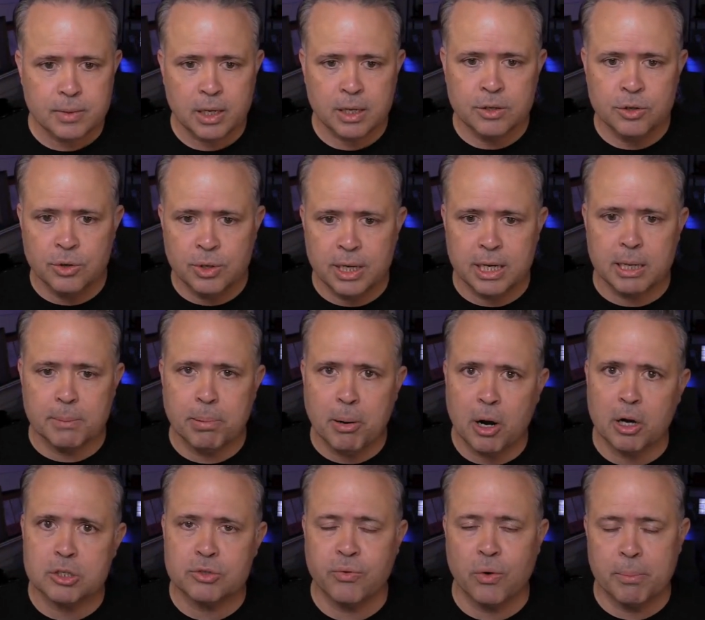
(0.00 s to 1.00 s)
you need to
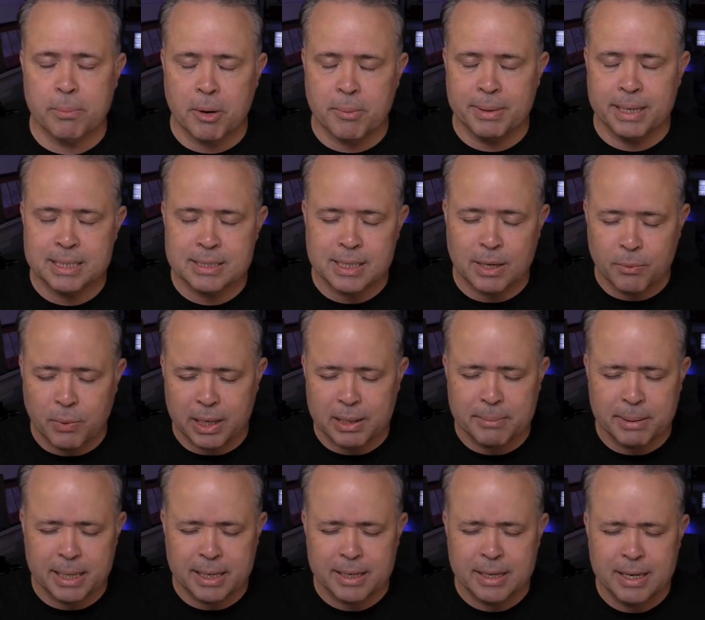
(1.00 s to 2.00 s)
pause for a moment and say, wait a
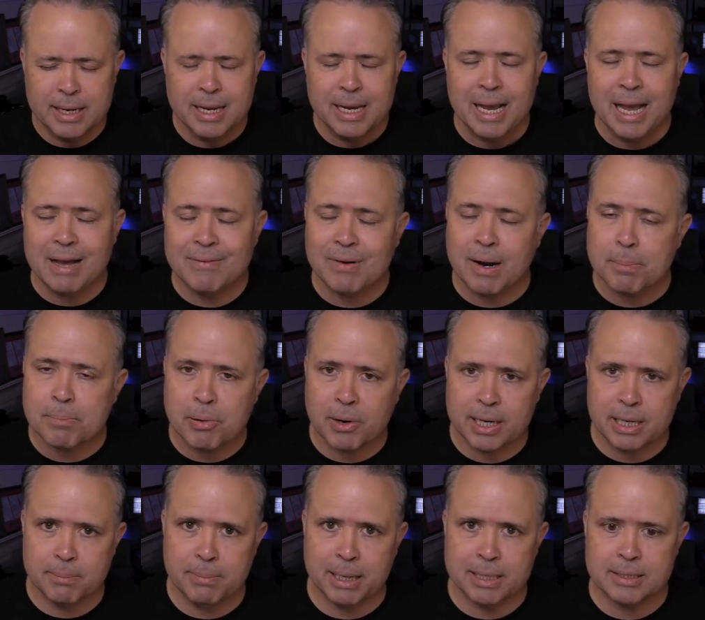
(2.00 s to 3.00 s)
minute, have I
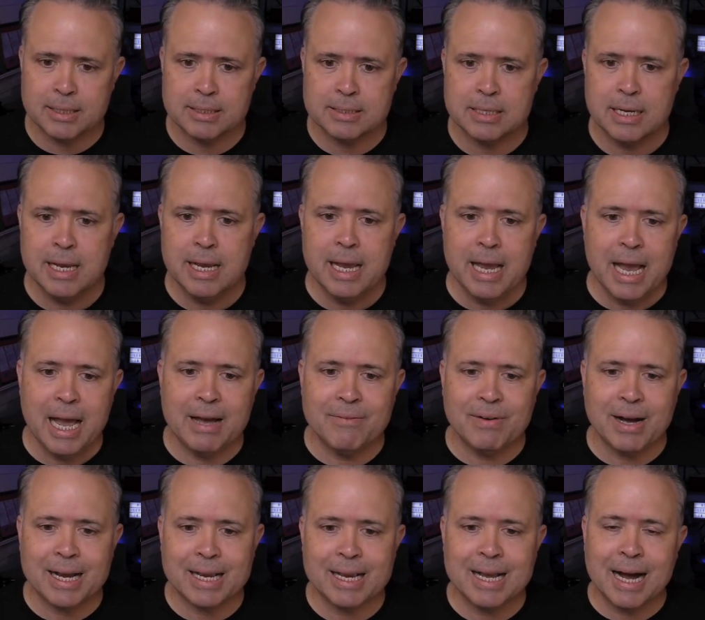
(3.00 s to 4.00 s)
prayed about this? Have
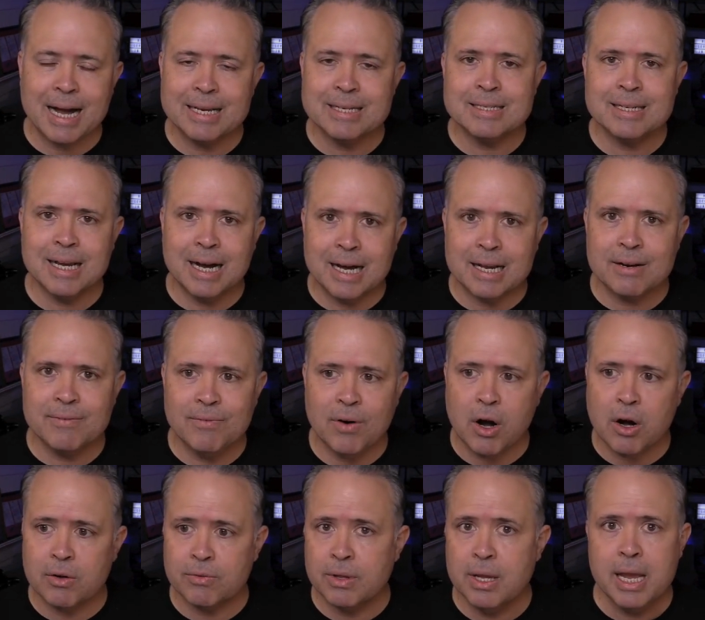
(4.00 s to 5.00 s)
I gotten God
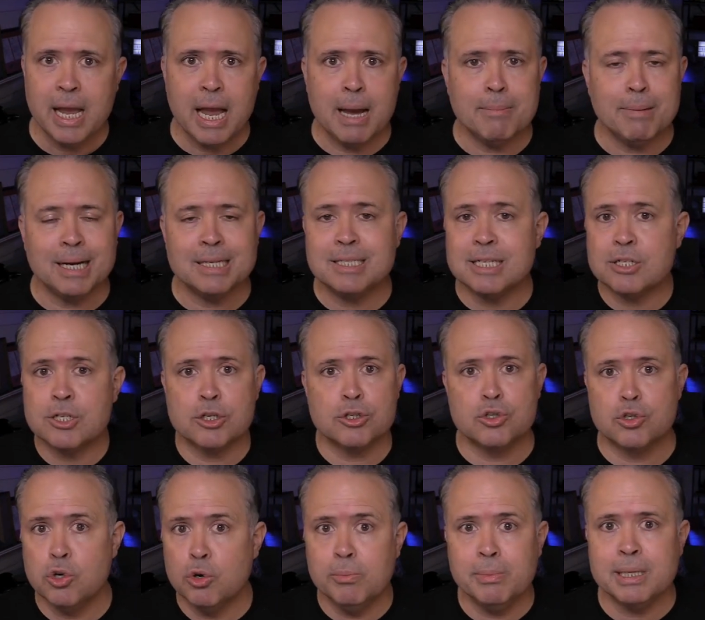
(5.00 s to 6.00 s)
involved? Am I just
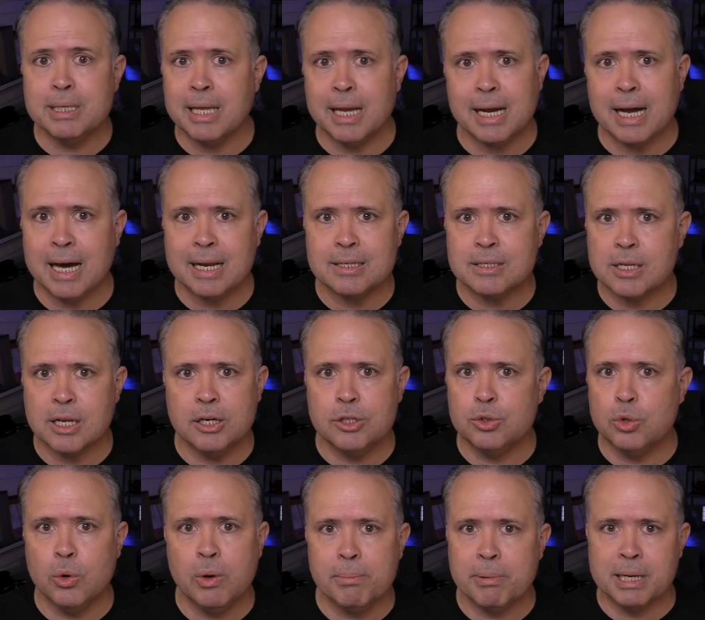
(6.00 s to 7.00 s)
assuming that God is going to
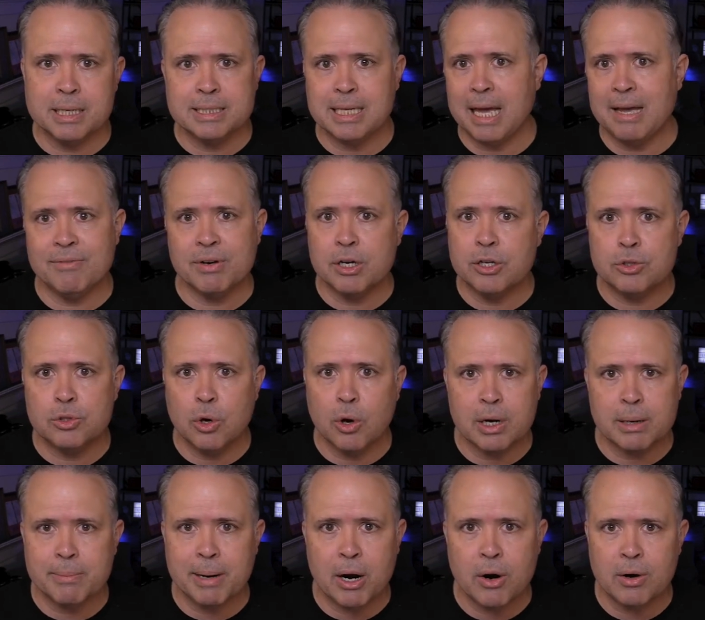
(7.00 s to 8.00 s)
do it because I have a good
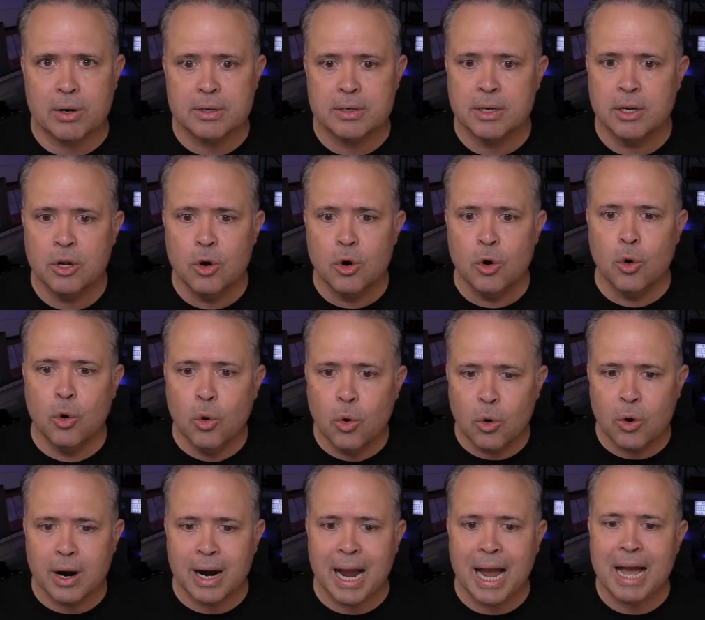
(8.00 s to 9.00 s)
thought in my heart?
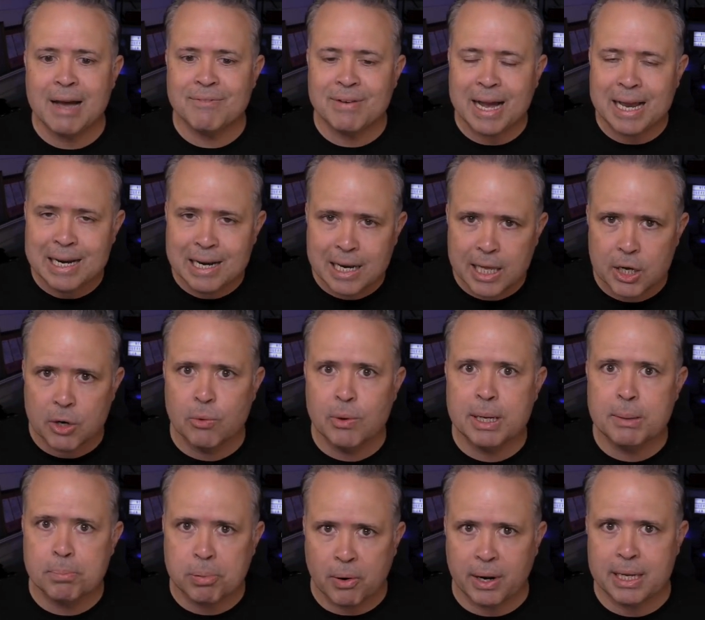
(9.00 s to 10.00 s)
Or have I
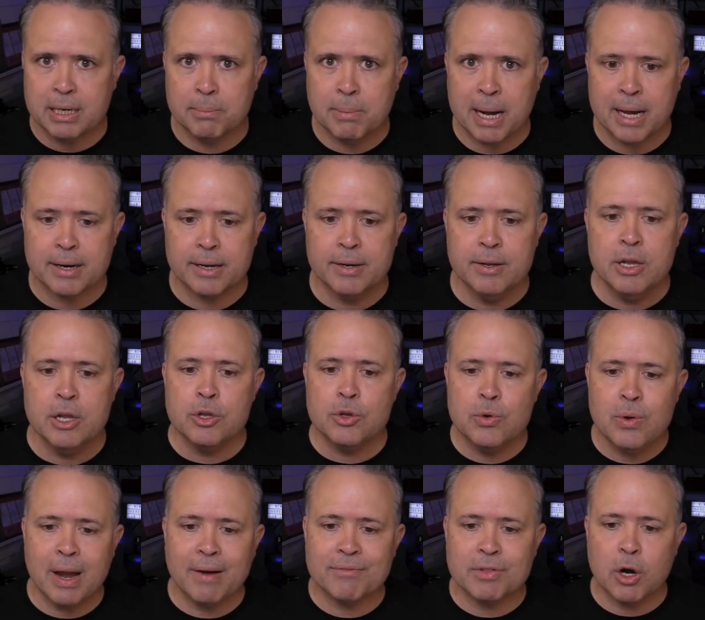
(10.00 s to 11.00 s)
literally prayed about it?
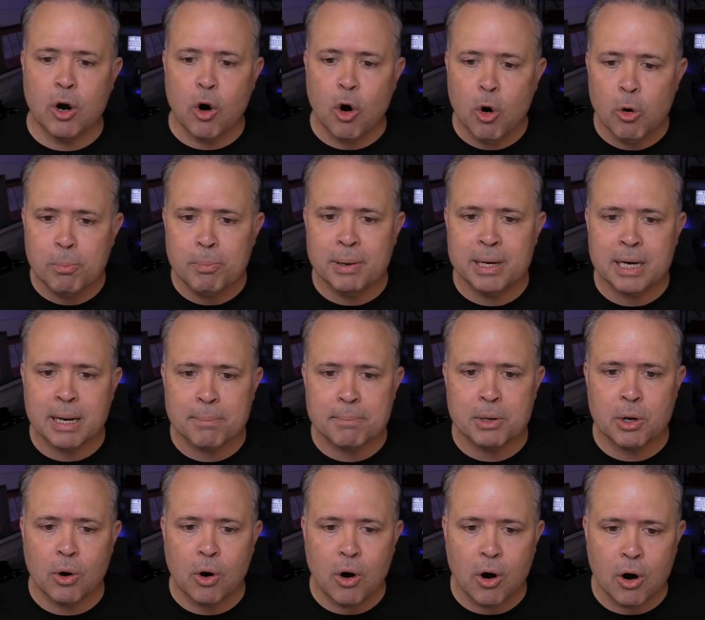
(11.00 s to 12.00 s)
You have to open up
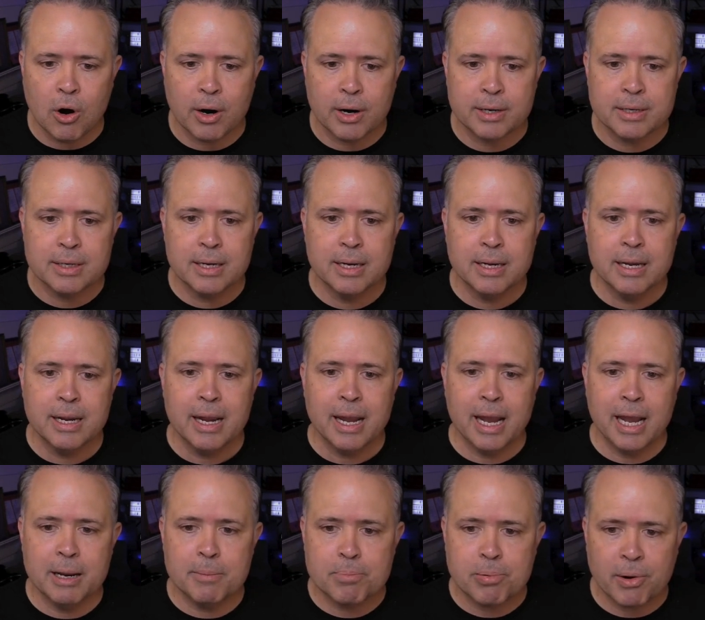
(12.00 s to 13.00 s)
your heart
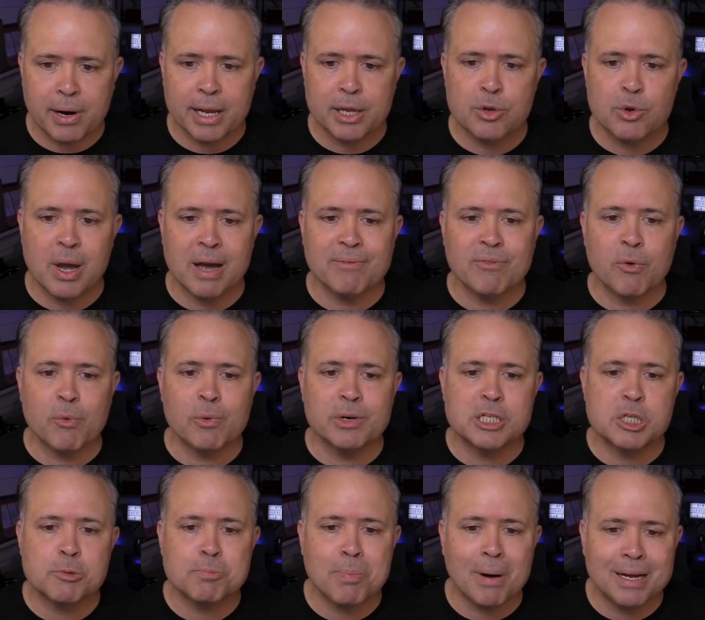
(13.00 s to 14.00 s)
and pray. You have a
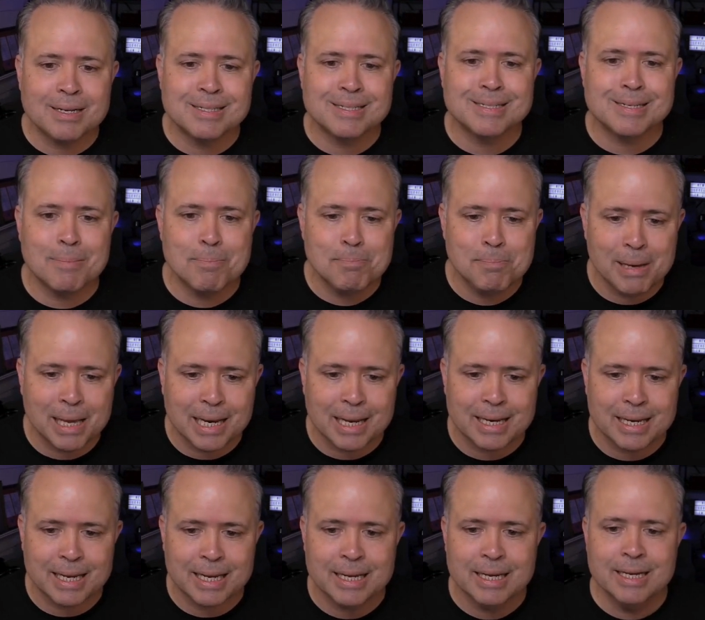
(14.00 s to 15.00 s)

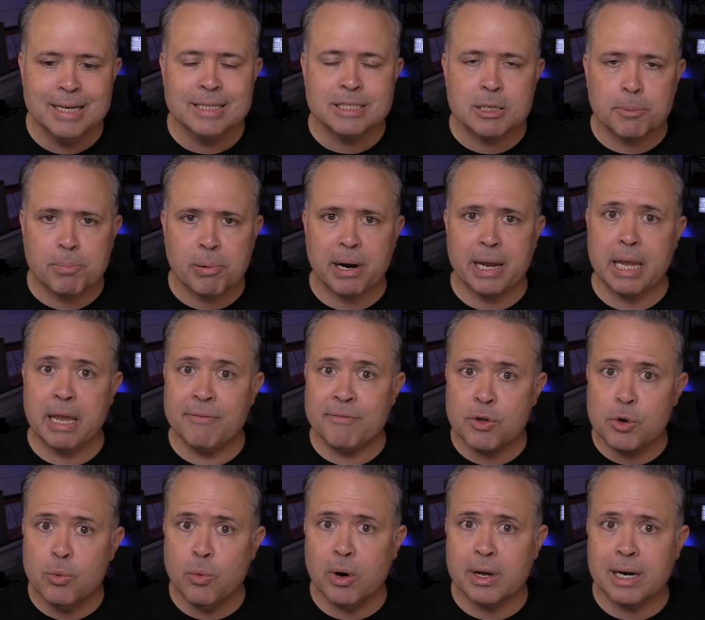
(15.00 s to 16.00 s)
responsibility to pray. If
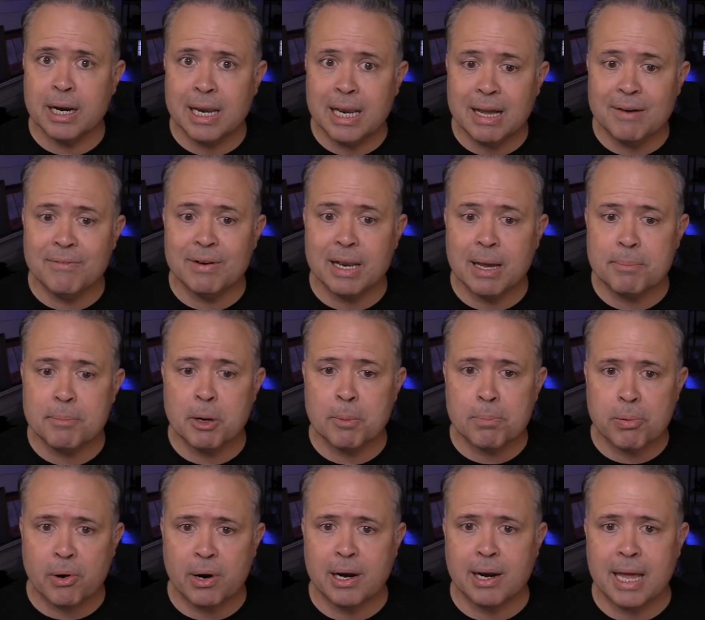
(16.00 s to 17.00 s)
you want to level up your prayer